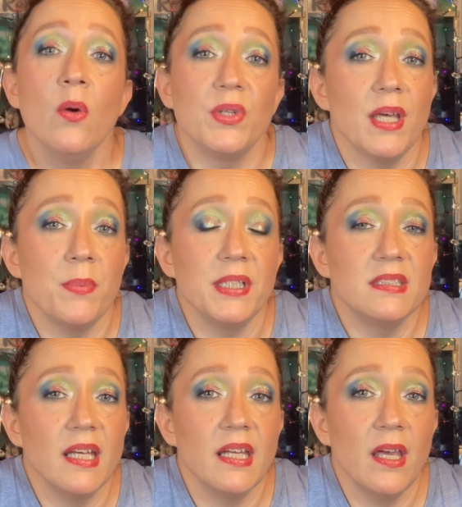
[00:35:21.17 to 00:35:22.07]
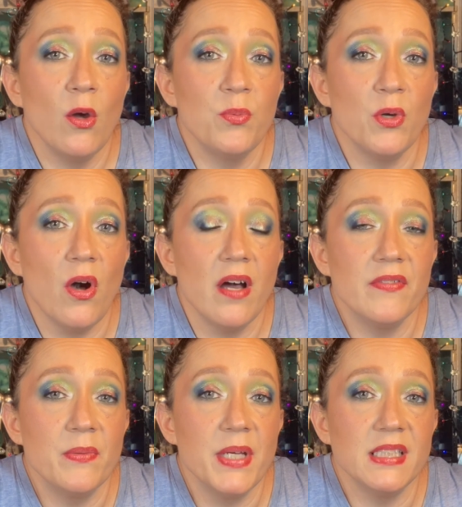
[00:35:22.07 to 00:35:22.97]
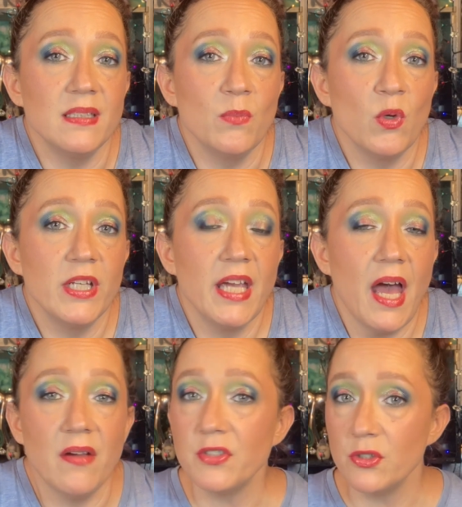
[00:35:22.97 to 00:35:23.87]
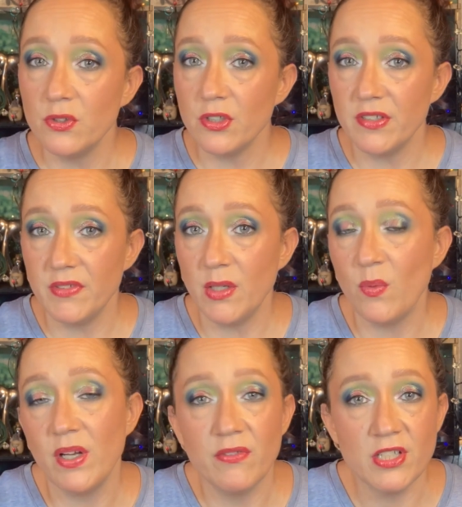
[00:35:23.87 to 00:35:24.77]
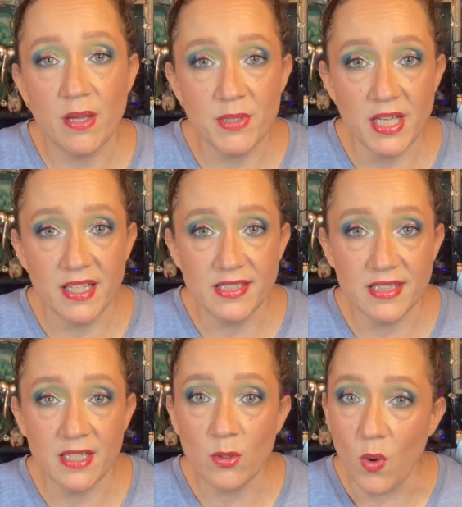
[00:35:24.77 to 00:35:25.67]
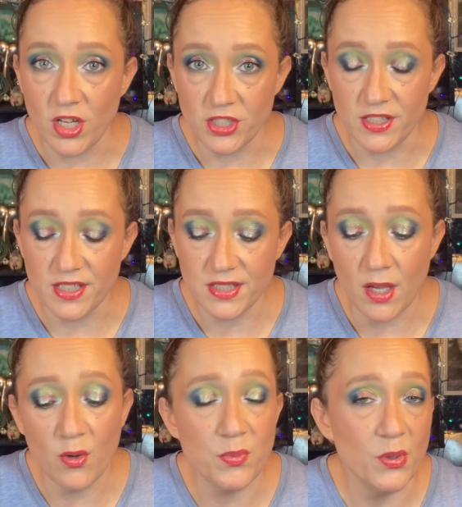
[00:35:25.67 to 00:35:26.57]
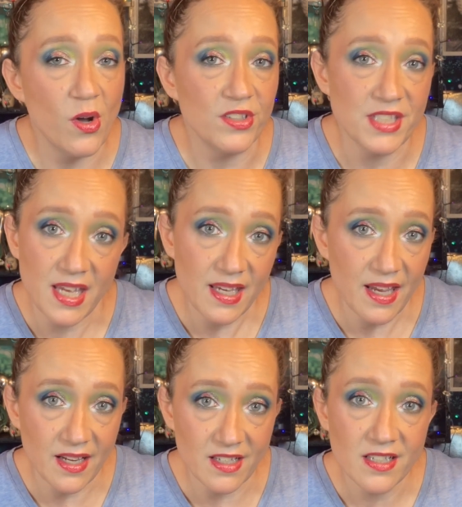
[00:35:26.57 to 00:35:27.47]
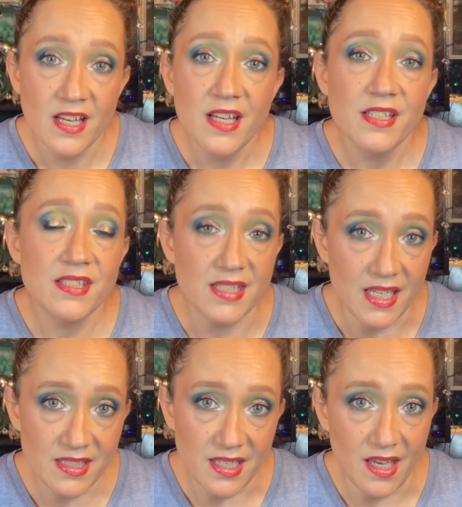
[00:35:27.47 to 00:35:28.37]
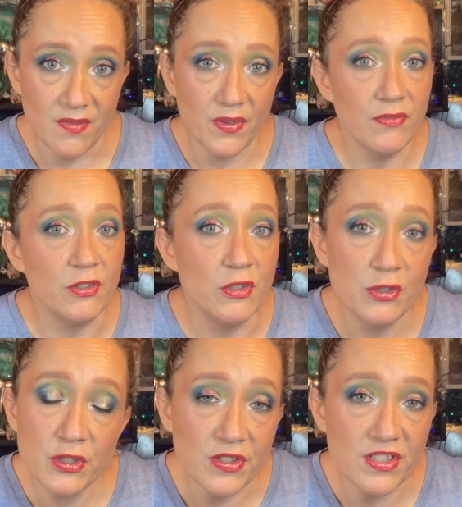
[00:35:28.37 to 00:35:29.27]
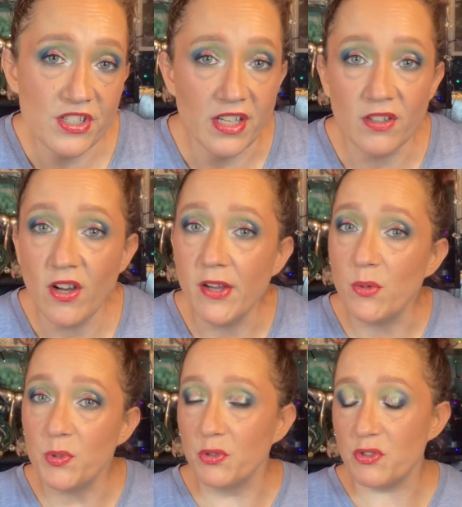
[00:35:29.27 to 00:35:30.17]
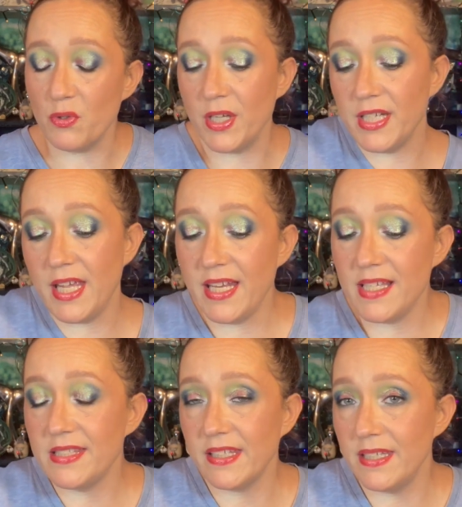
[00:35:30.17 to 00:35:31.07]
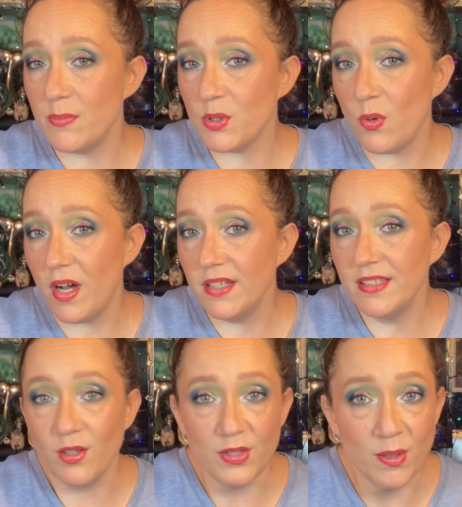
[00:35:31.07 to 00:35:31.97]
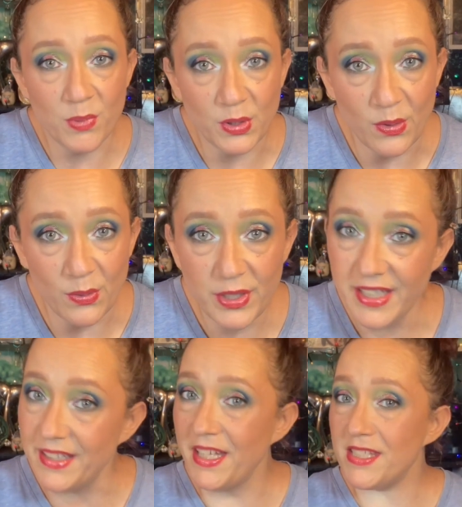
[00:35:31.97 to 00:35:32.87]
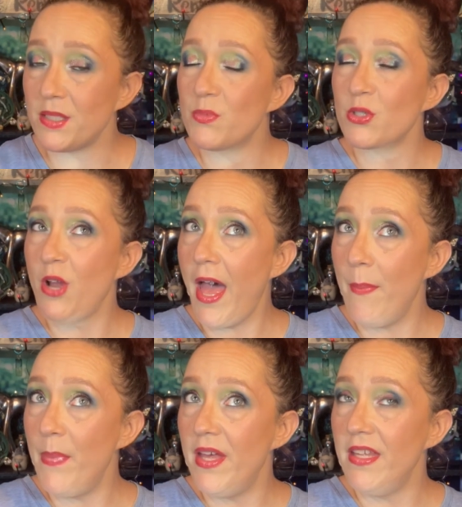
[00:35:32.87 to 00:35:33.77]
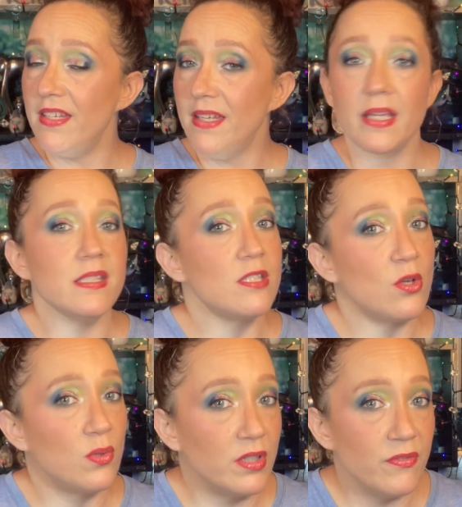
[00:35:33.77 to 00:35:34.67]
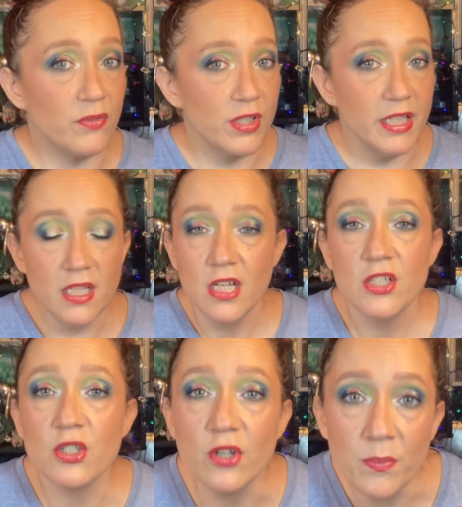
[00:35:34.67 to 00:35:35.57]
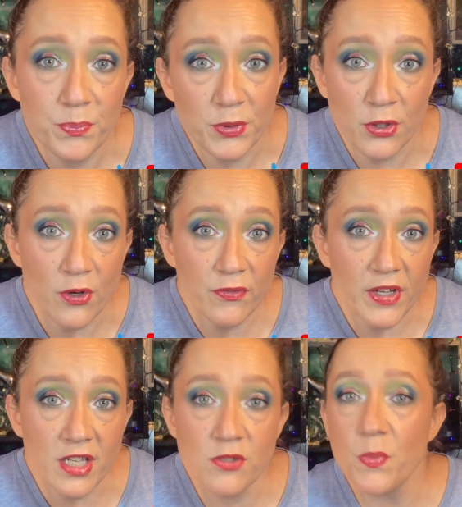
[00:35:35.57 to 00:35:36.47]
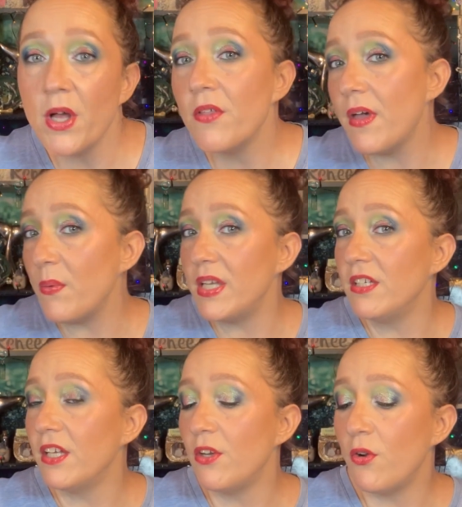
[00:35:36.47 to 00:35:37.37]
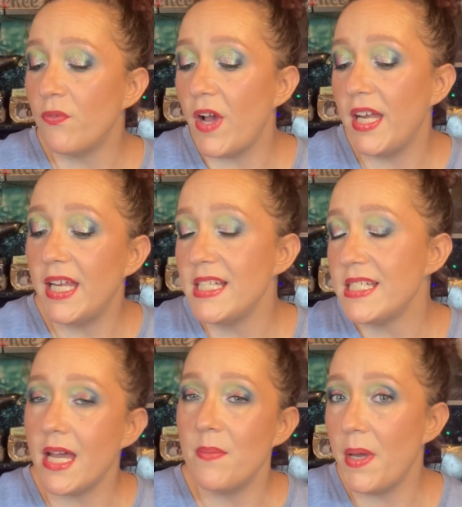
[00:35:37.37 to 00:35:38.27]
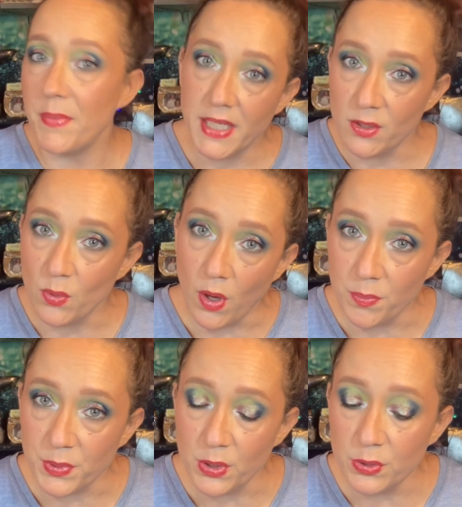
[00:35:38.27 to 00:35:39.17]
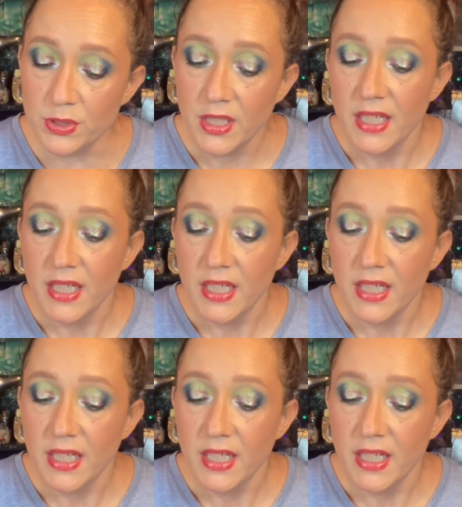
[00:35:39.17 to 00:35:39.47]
With that being said, I hope you all have an amazing morning, afternoon, or evening, whatever time of day it is that you're watching this. I hope you all take care, stay safe. If you're new to the channel, I hope you'll join Nene's Glam Squad. Go down below, hit that subscribe button. It's totally free. Turn up your notification bell, that way you can get notified anytime I make a new upload.